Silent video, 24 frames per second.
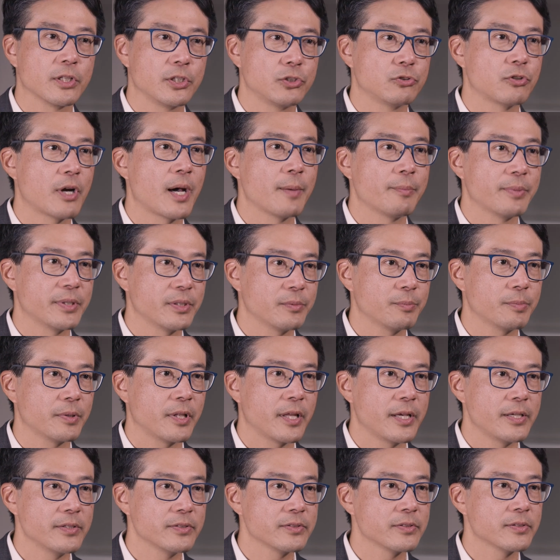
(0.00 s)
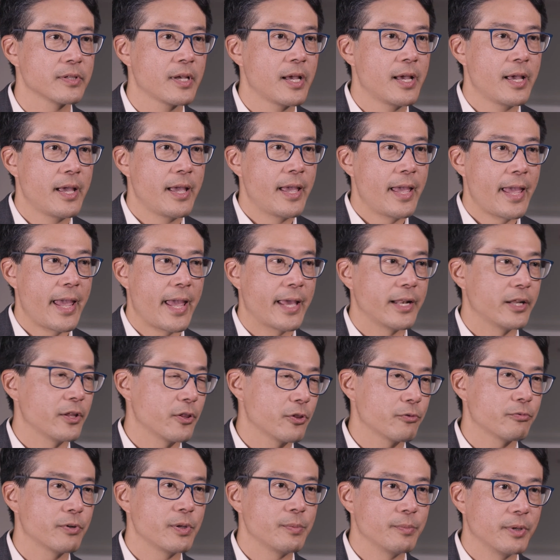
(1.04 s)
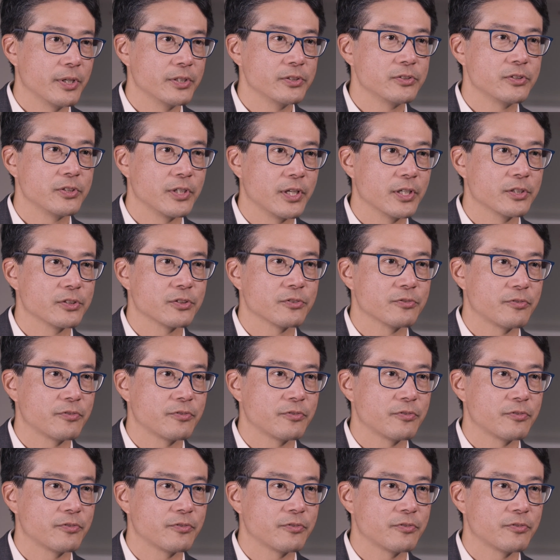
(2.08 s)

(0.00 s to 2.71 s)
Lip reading: drop into place, and at 3 months, you get your